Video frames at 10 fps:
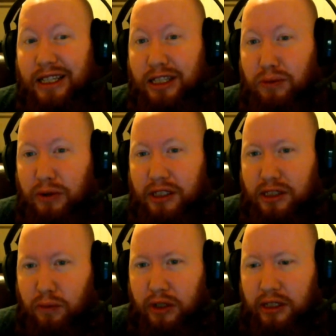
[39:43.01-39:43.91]
this one
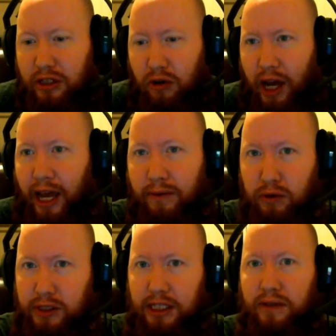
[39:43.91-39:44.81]
is the one, I have
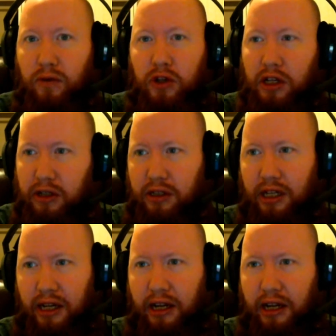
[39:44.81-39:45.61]
no skins for there.